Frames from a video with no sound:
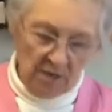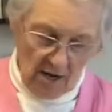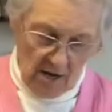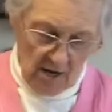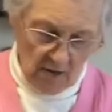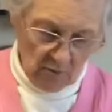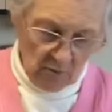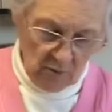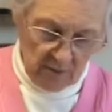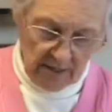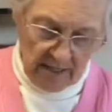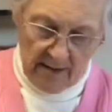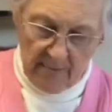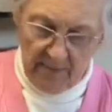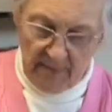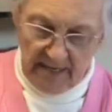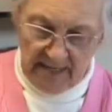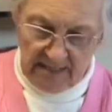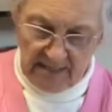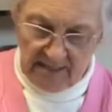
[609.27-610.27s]
not when I'm
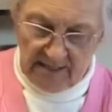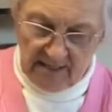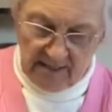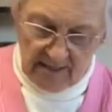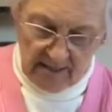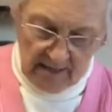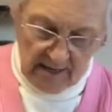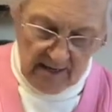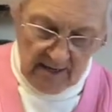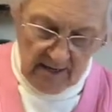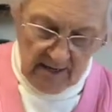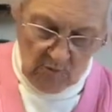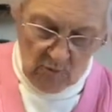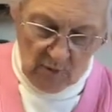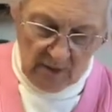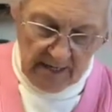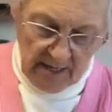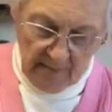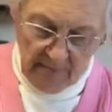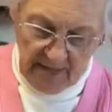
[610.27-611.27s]
making it,
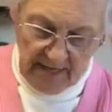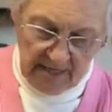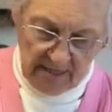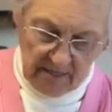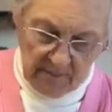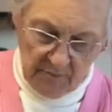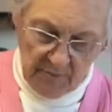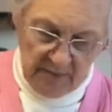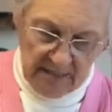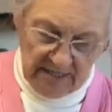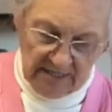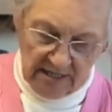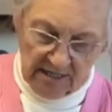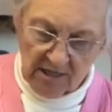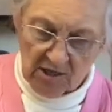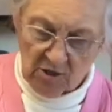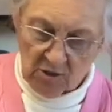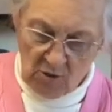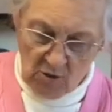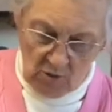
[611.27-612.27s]
when I'm making
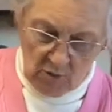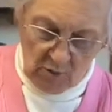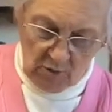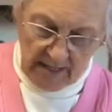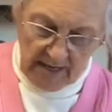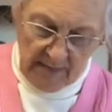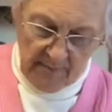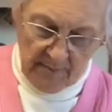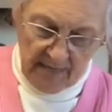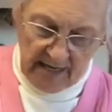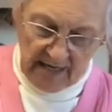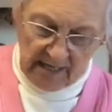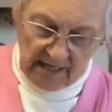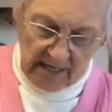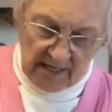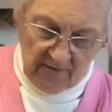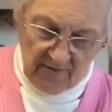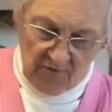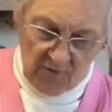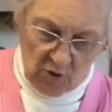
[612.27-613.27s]
biscuit or when I'm
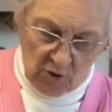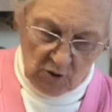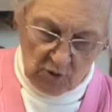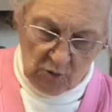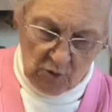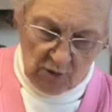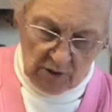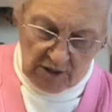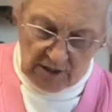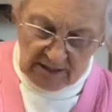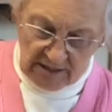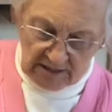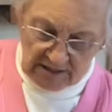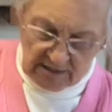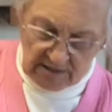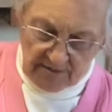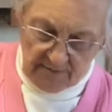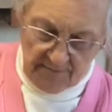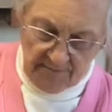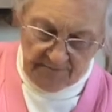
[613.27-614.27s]
making it for a
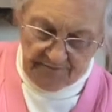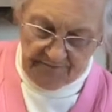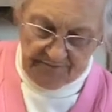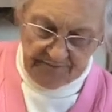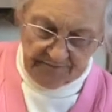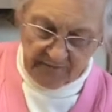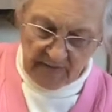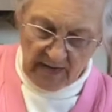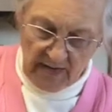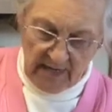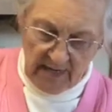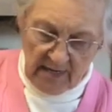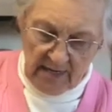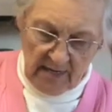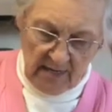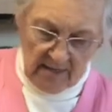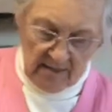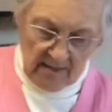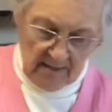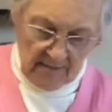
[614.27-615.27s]
crust. And
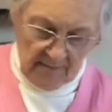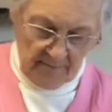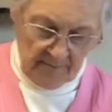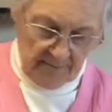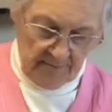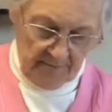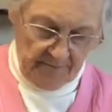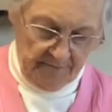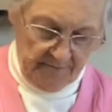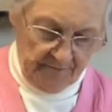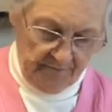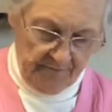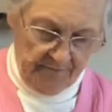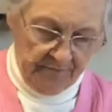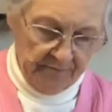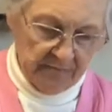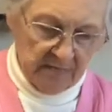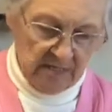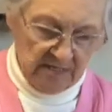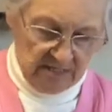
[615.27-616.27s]
this is a keto
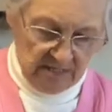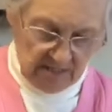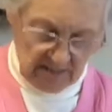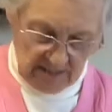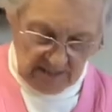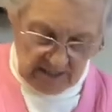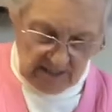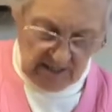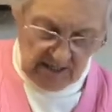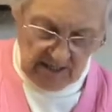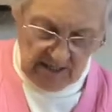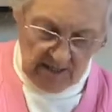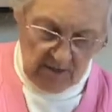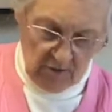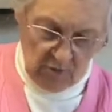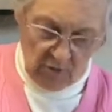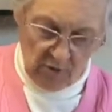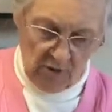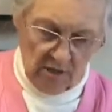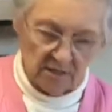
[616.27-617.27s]
crust. This is a
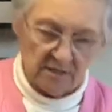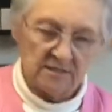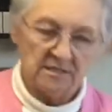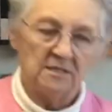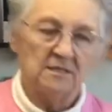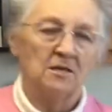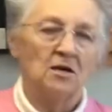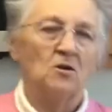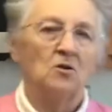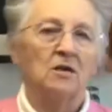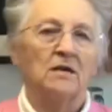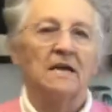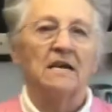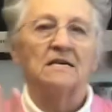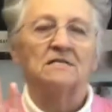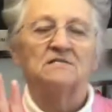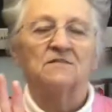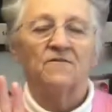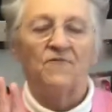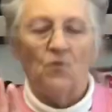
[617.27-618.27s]
keto crust. It only
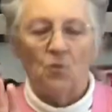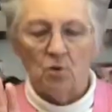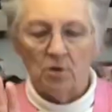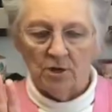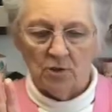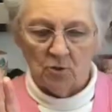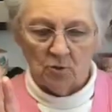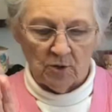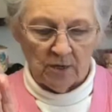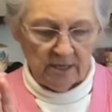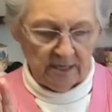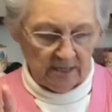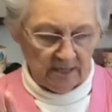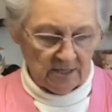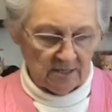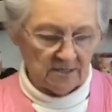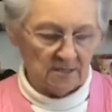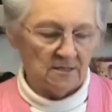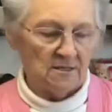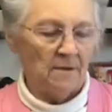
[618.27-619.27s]
has four
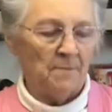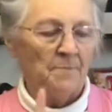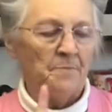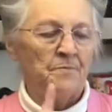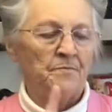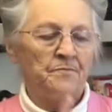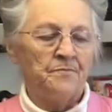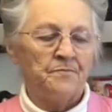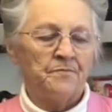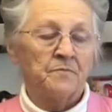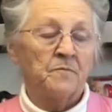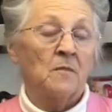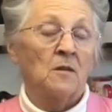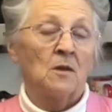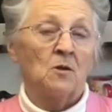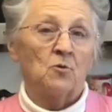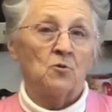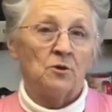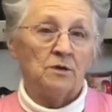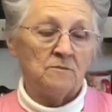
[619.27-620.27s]
ingredients
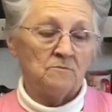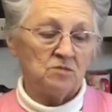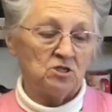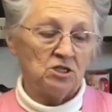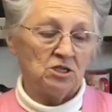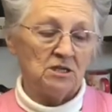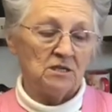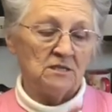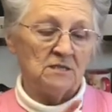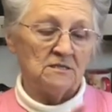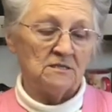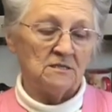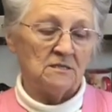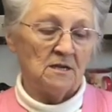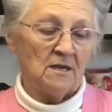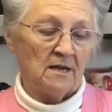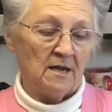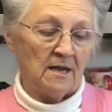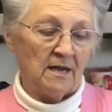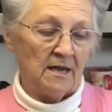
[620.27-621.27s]
cream cheese,
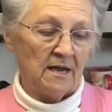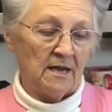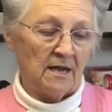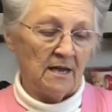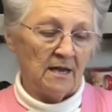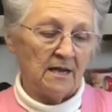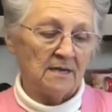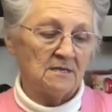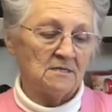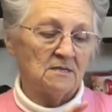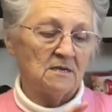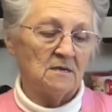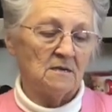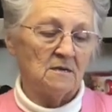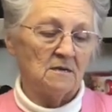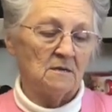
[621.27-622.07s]
eggs,